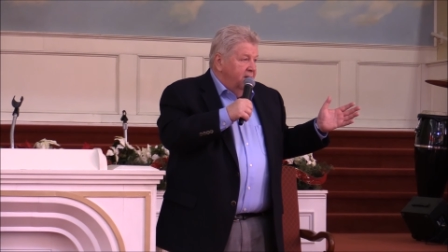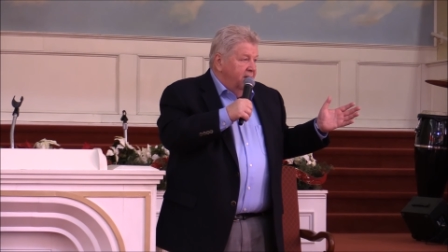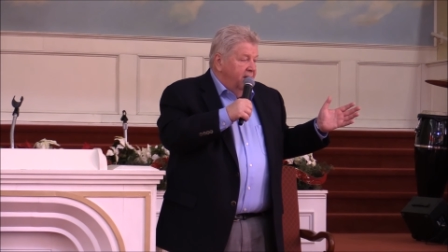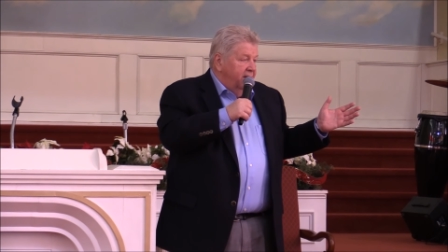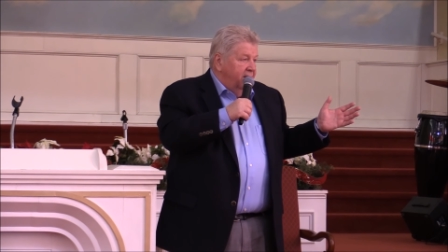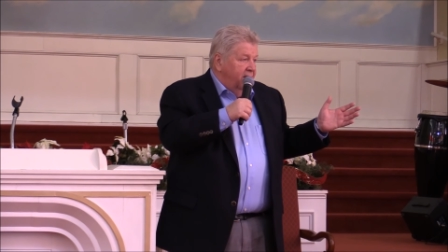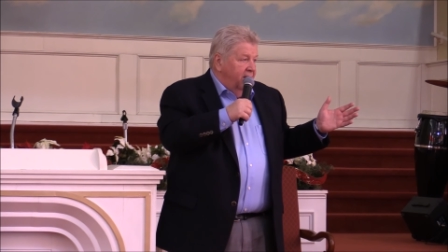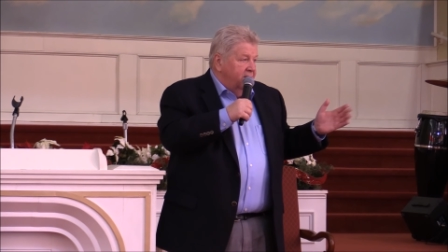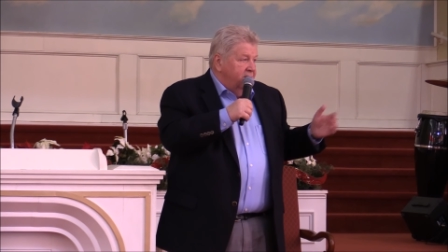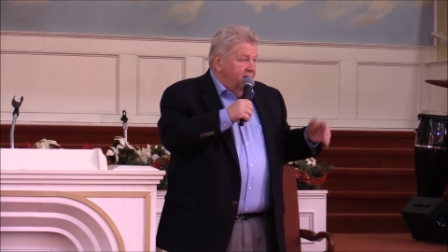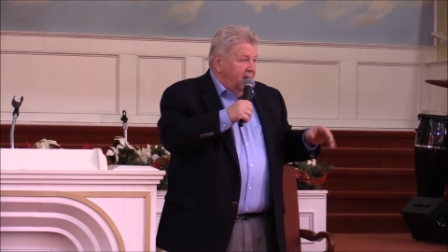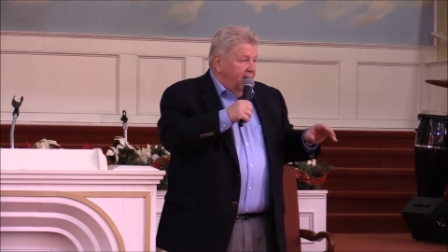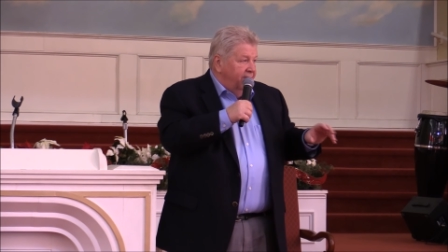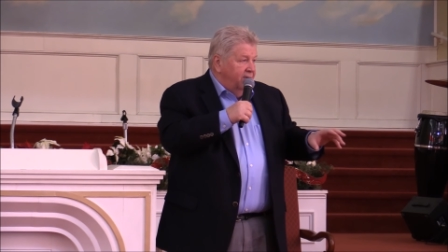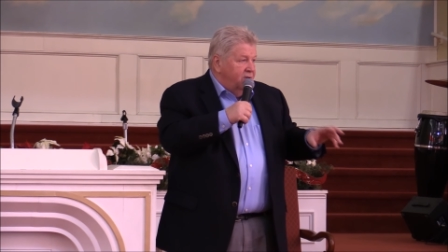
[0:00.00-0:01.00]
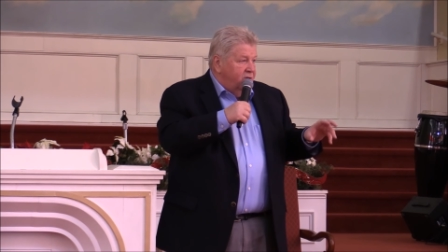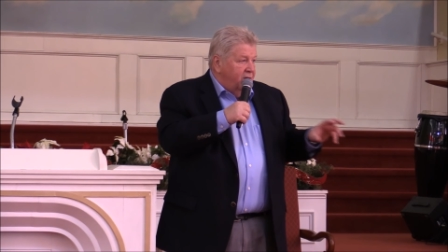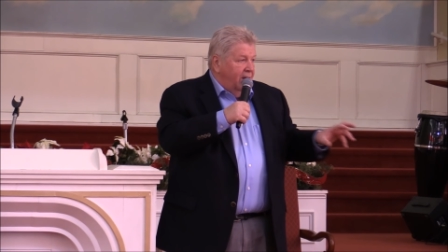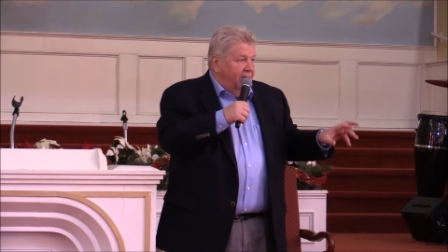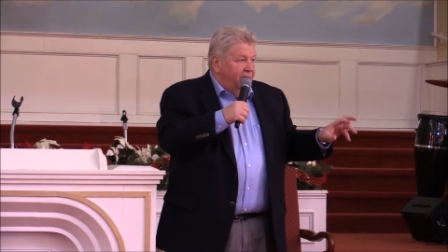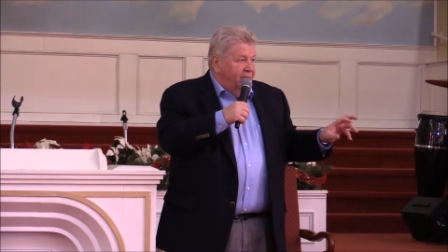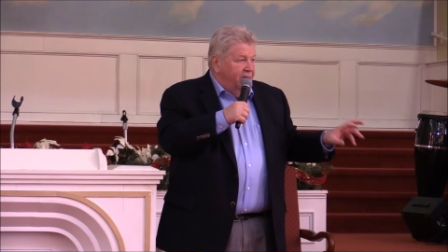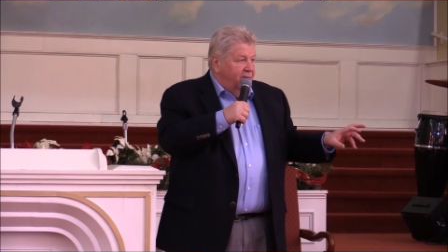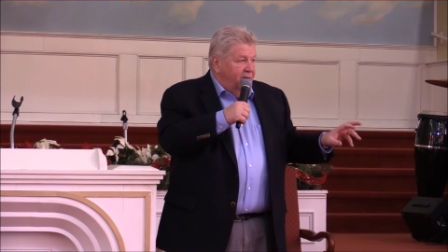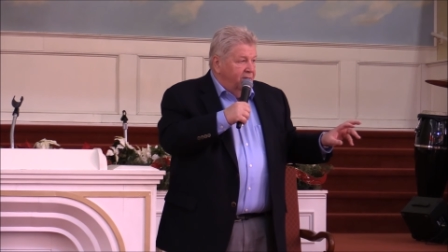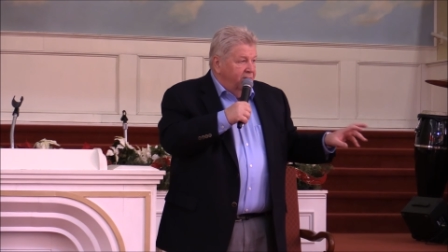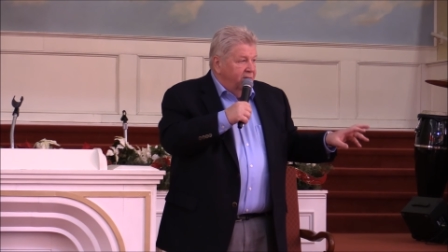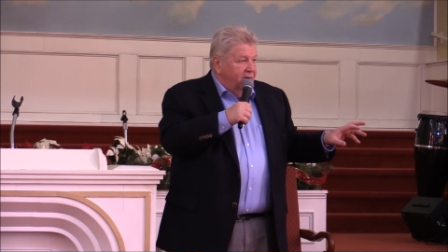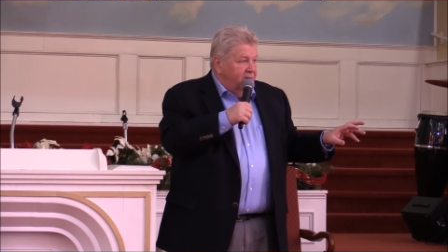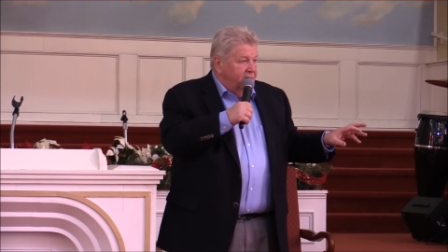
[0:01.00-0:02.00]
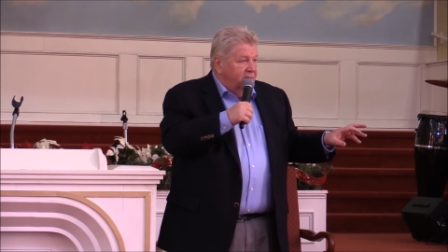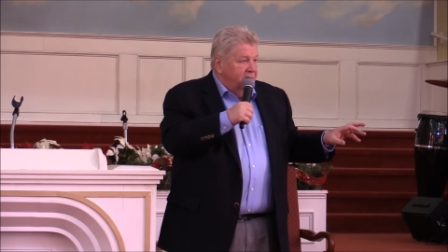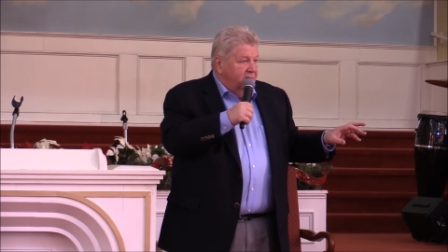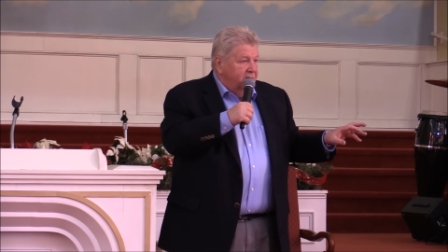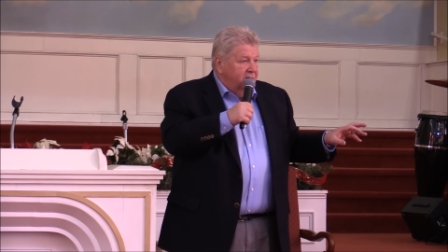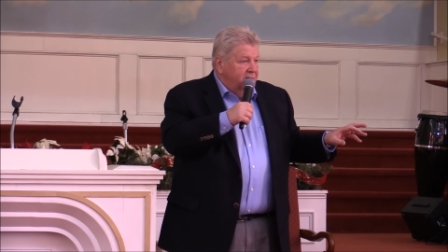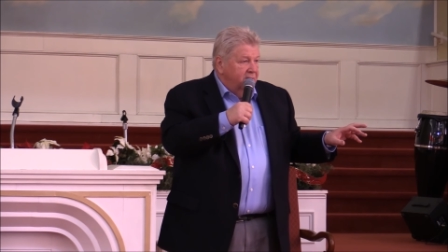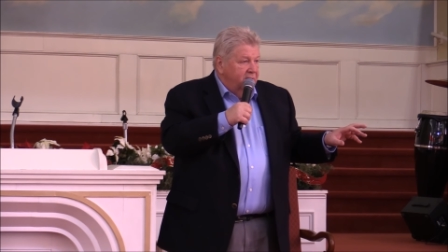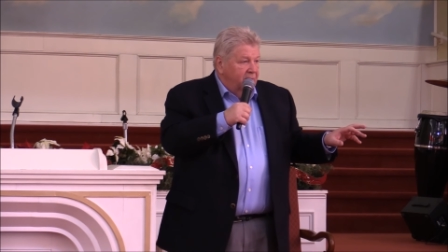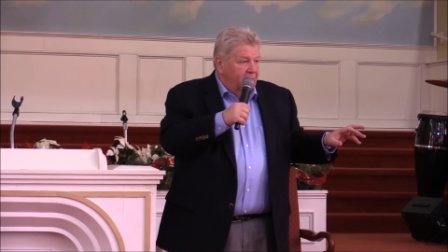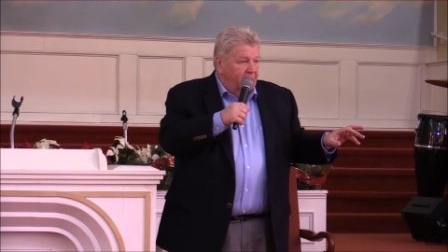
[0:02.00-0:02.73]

And God said, I have a job for you to do.